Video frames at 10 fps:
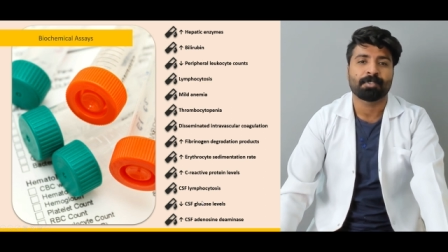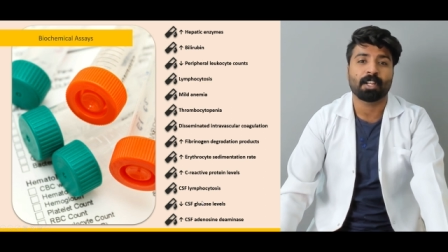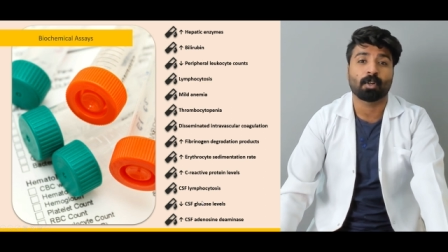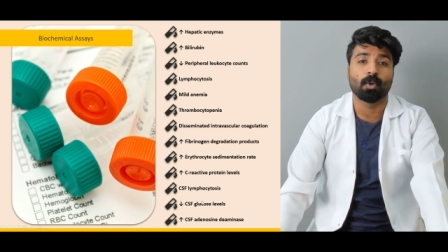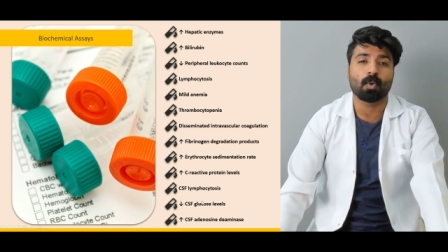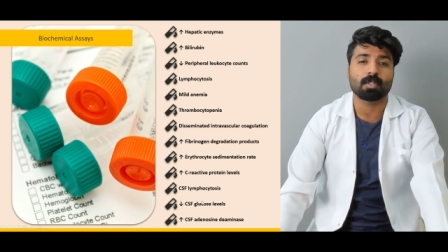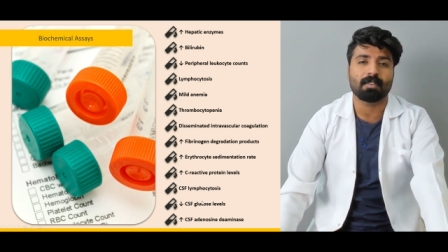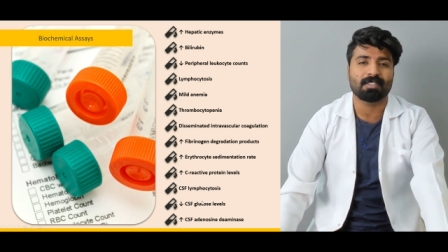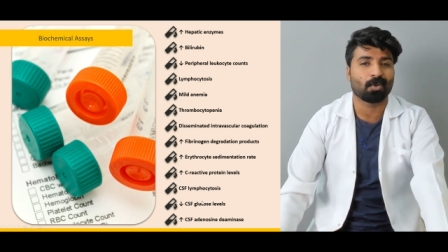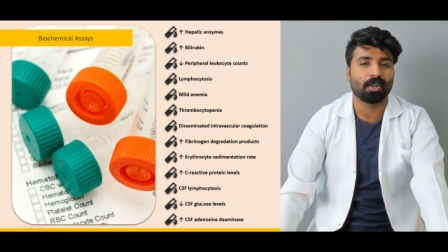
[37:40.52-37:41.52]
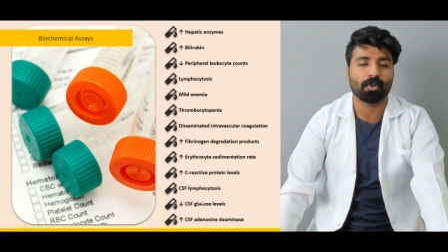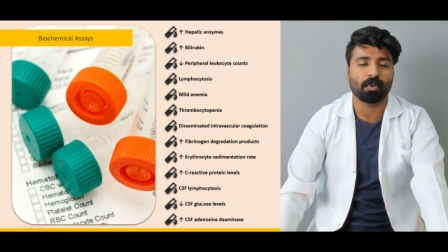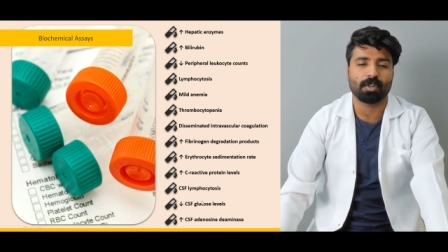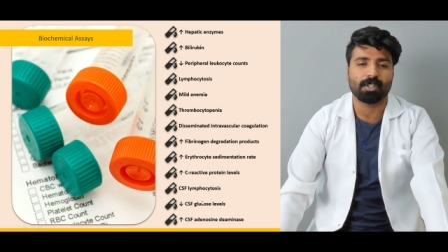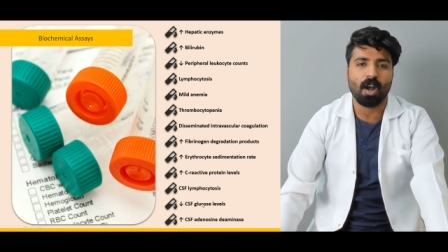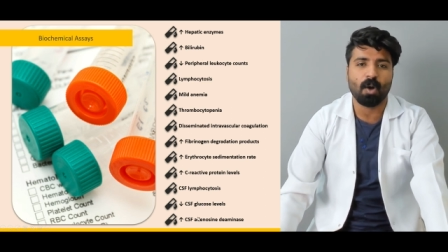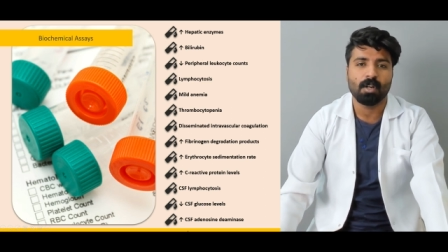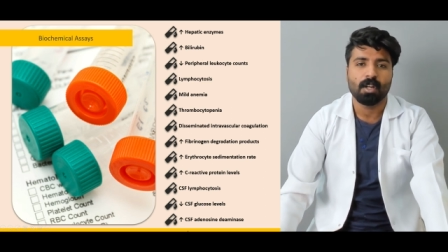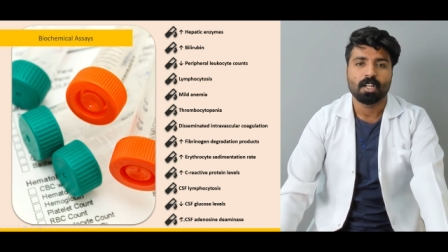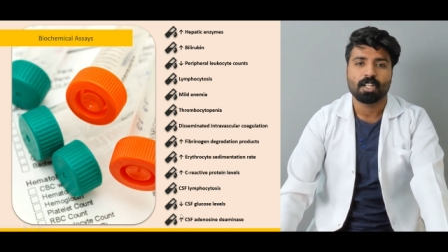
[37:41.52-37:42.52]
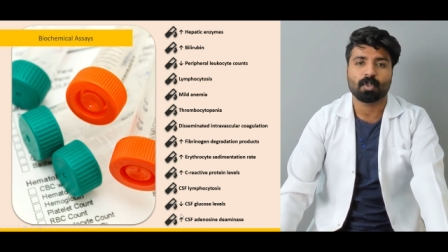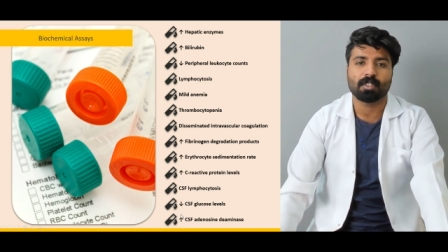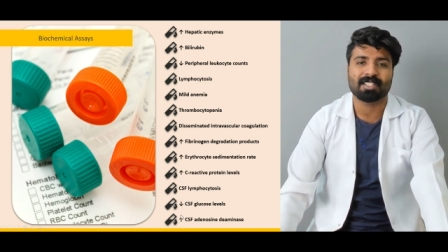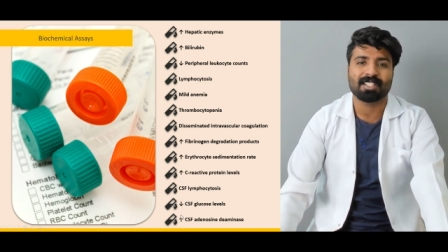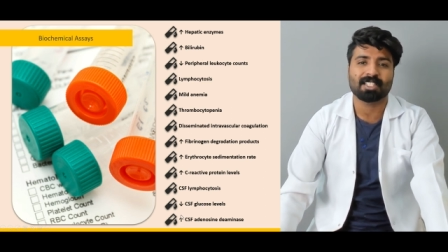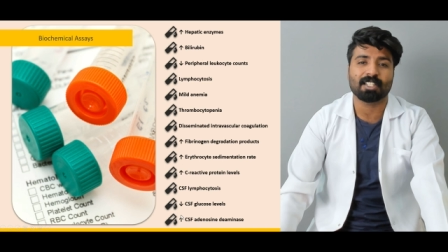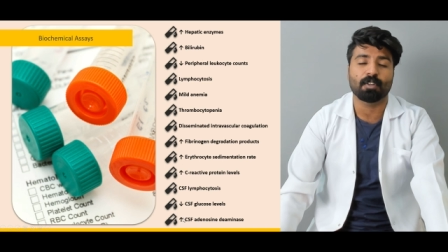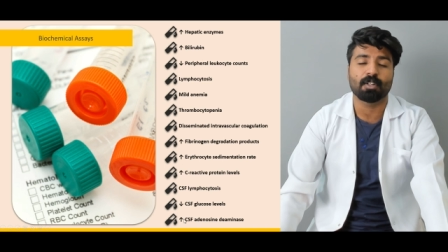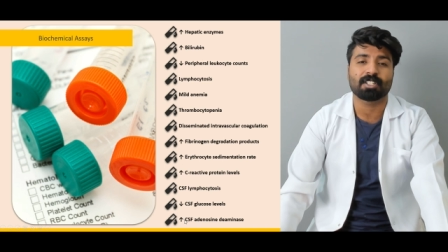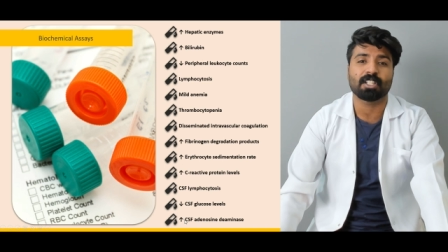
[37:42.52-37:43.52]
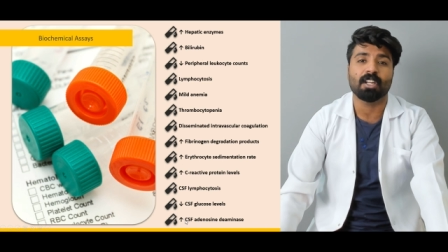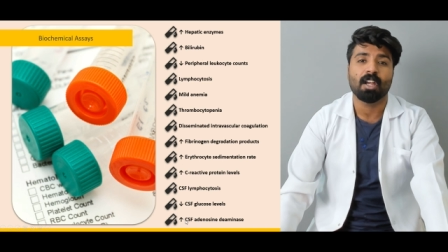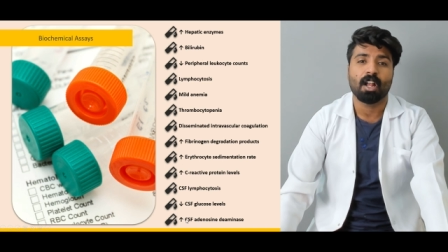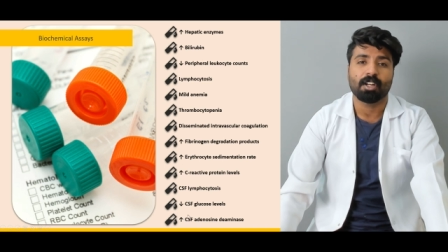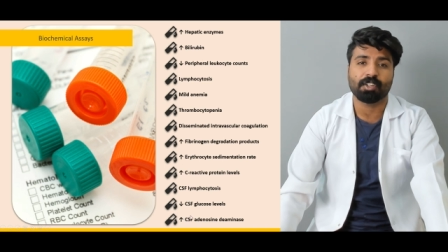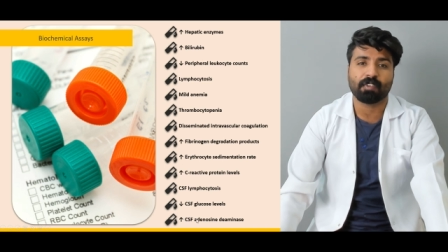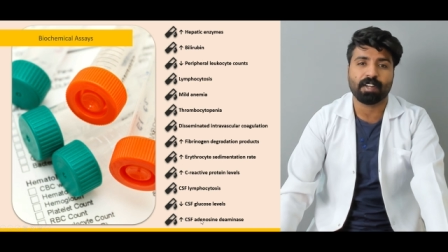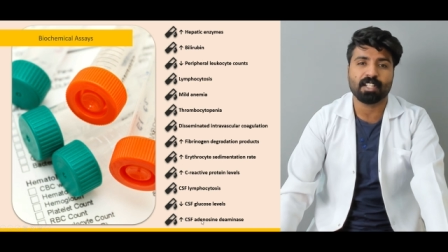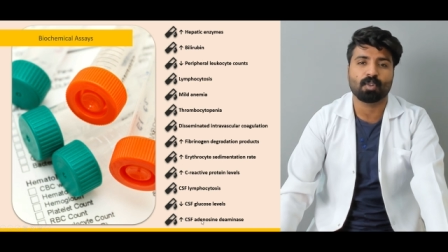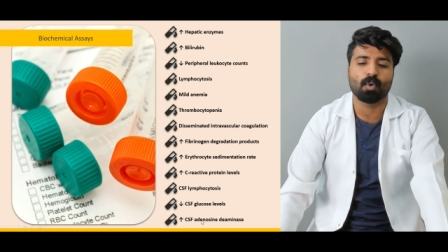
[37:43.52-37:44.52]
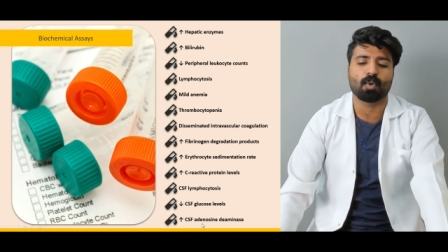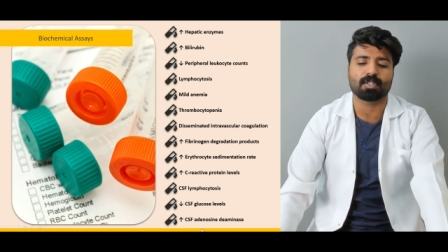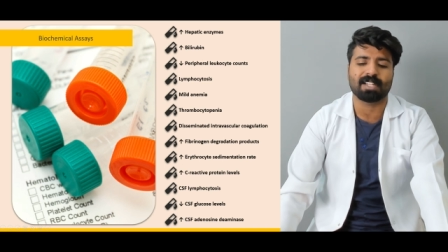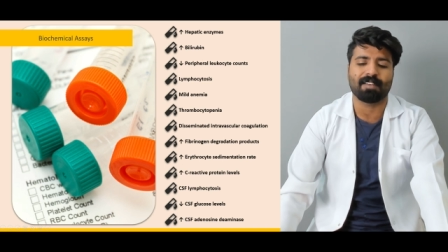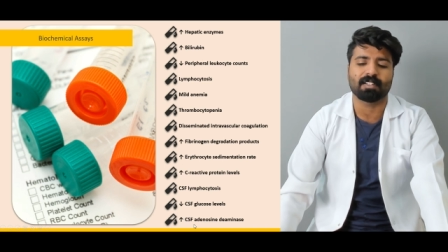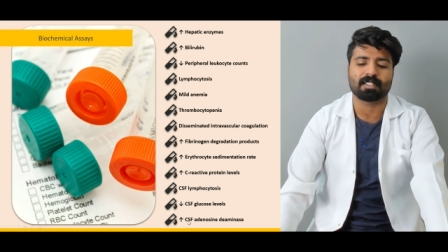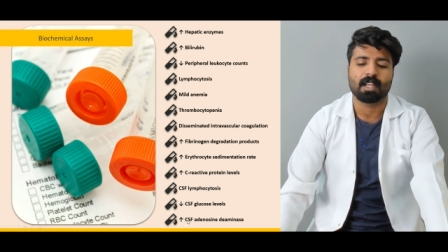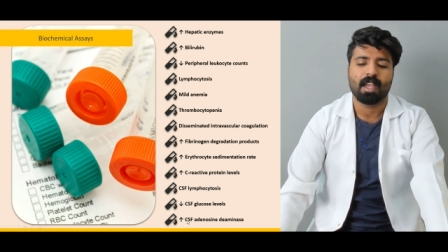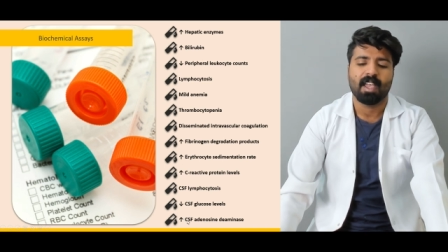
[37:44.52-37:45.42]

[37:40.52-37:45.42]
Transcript: the glucose levels are going to go down. So in the CSF, you'll see decreased glucose levels.